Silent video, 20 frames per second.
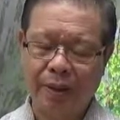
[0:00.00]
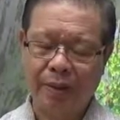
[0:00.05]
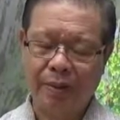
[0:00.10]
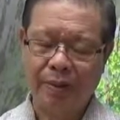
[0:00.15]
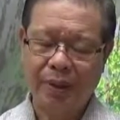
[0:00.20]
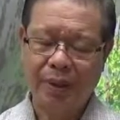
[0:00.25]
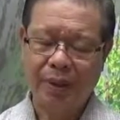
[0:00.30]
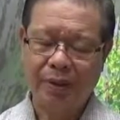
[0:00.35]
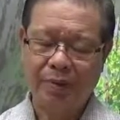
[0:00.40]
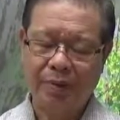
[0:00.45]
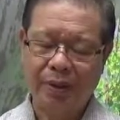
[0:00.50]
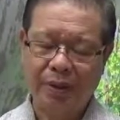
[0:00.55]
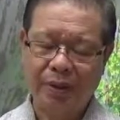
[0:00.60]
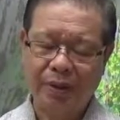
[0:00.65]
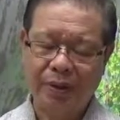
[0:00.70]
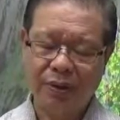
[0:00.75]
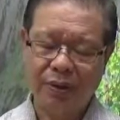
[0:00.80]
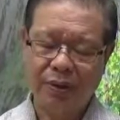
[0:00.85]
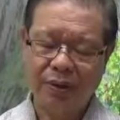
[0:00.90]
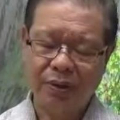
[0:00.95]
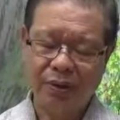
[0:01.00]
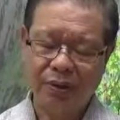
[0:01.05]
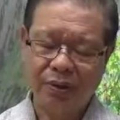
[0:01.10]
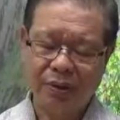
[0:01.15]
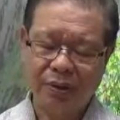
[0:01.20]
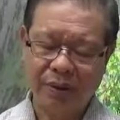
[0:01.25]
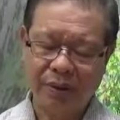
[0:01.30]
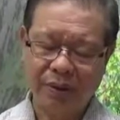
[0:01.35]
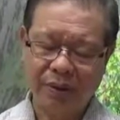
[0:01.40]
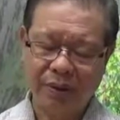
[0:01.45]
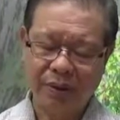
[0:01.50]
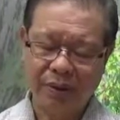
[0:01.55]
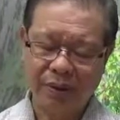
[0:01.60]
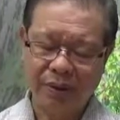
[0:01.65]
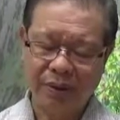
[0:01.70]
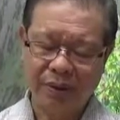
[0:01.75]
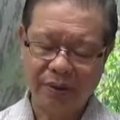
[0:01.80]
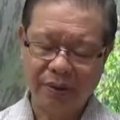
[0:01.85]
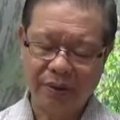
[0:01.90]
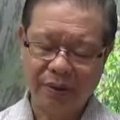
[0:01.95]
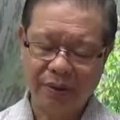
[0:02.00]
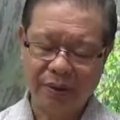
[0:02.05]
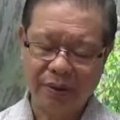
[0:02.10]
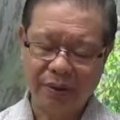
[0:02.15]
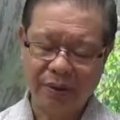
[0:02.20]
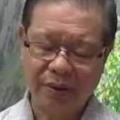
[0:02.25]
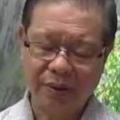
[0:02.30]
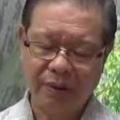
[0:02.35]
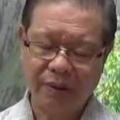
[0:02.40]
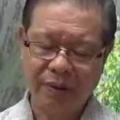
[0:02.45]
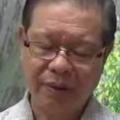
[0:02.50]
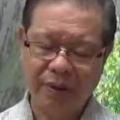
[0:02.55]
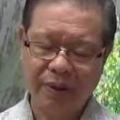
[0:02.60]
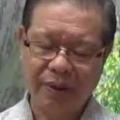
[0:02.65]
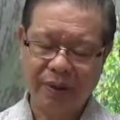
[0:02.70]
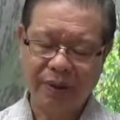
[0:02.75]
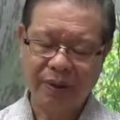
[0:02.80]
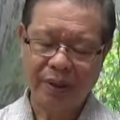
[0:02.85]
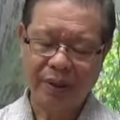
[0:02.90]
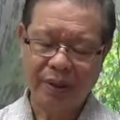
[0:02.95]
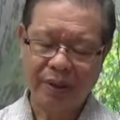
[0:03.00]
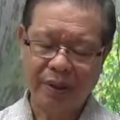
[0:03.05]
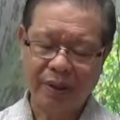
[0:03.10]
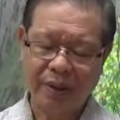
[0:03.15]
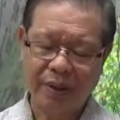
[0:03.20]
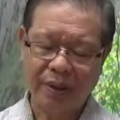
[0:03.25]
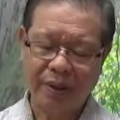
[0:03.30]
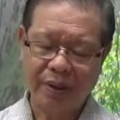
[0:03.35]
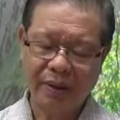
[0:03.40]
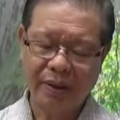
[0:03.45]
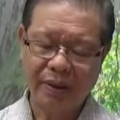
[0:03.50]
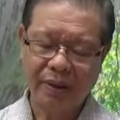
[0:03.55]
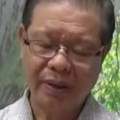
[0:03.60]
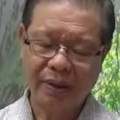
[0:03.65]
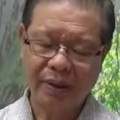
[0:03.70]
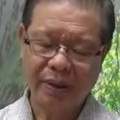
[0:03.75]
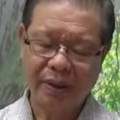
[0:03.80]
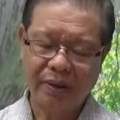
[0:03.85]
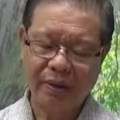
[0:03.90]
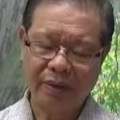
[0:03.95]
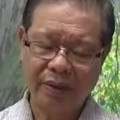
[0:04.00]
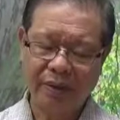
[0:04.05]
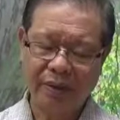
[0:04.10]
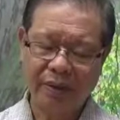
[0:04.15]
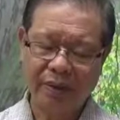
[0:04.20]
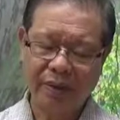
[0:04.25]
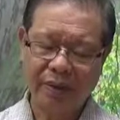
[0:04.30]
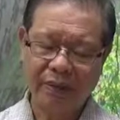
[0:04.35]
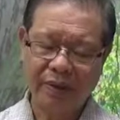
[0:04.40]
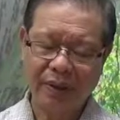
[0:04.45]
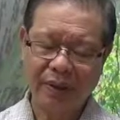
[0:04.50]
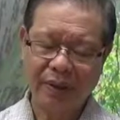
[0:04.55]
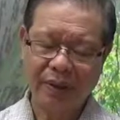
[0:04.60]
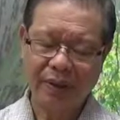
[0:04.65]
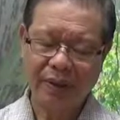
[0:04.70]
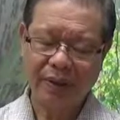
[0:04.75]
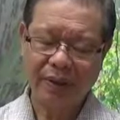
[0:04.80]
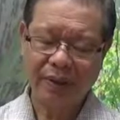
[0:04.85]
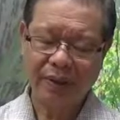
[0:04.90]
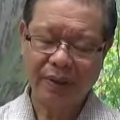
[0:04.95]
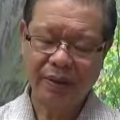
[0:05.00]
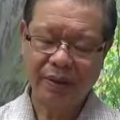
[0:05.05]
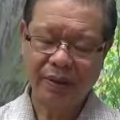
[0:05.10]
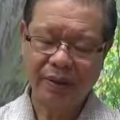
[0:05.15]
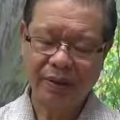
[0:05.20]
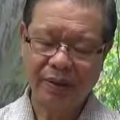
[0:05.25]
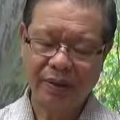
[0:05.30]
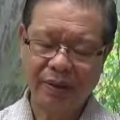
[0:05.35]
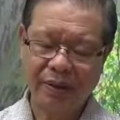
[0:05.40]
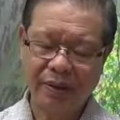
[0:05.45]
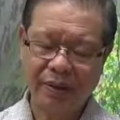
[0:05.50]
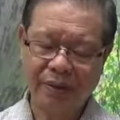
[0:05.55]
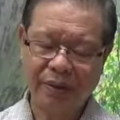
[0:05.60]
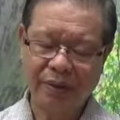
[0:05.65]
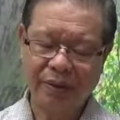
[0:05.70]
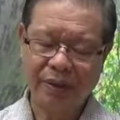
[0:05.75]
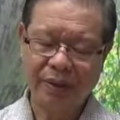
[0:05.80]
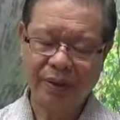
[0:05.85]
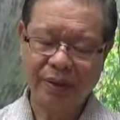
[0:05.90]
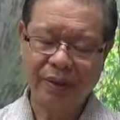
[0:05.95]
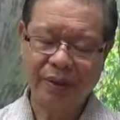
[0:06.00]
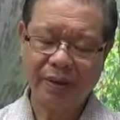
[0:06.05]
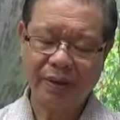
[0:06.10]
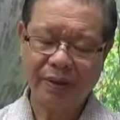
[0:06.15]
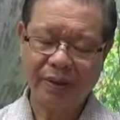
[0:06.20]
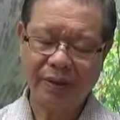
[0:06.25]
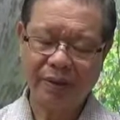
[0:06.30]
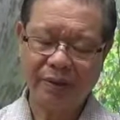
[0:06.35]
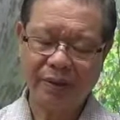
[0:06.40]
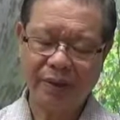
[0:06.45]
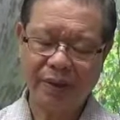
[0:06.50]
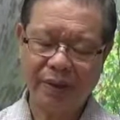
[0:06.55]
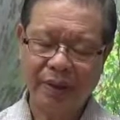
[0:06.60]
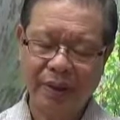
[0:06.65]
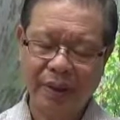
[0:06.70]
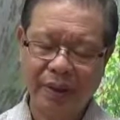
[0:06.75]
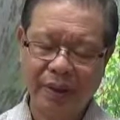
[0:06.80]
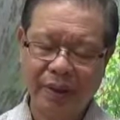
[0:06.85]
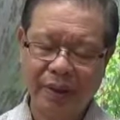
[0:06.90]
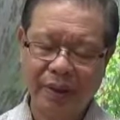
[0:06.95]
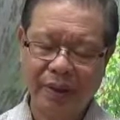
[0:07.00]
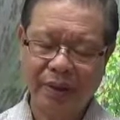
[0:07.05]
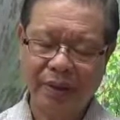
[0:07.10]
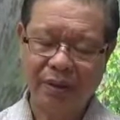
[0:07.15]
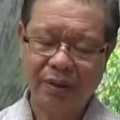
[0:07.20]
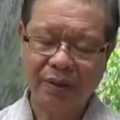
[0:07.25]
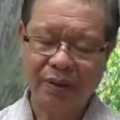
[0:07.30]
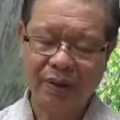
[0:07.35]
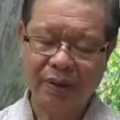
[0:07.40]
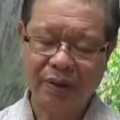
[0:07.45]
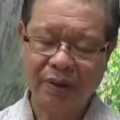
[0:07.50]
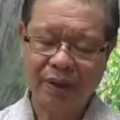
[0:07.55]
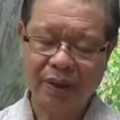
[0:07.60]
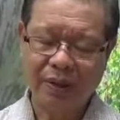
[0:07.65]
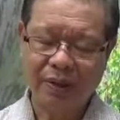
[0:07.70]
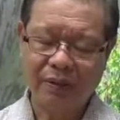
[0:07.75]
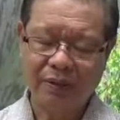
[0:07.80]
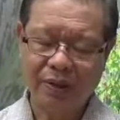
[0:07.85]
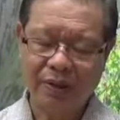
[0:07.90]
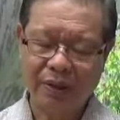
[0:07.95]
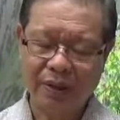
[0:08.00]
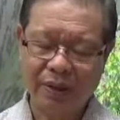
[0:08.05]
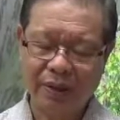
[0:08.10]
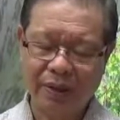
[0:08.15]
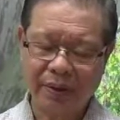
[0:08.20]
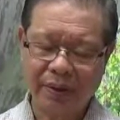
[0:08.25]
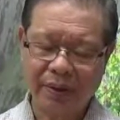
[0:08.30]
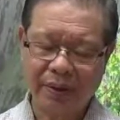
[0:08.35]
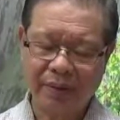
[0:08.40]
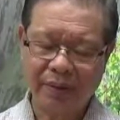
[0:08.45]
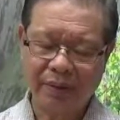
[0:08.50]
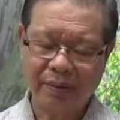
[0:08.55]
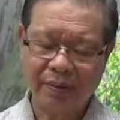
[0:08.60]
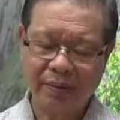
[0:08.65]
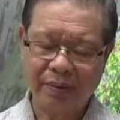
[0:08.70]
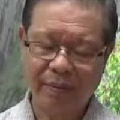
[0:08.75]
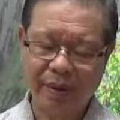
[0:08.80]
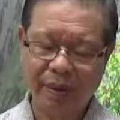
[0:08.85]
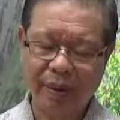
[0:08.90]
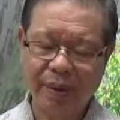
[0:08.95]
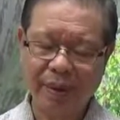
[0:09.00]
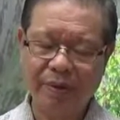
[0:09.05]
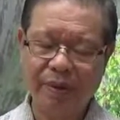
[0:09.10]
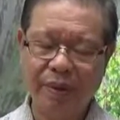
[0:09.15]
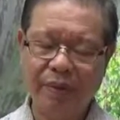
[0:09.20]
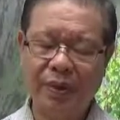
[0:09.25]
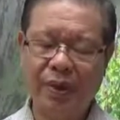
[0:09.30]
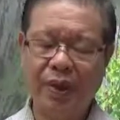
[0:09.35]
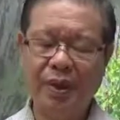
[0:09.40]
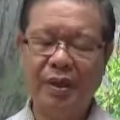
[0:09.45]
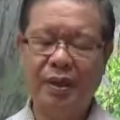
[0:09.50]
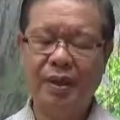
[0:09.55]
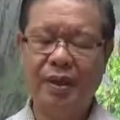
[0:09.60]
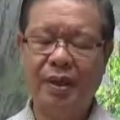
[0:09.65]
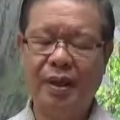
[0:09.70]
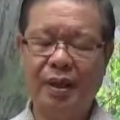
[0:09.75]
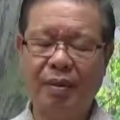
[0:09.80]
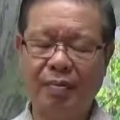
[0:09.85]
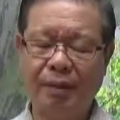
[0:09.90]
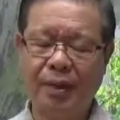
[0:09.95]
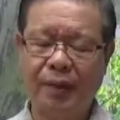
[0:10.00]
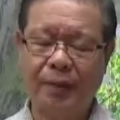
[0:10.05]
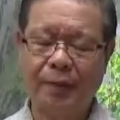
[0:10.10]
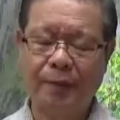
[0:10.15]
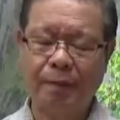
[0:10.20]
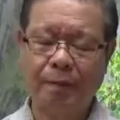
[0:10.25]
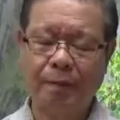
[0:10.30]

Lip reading: By the power of the three jewels and all the good we have done, let us send out our loving kindness to ourselves and to our loved ones. May they be well and happy.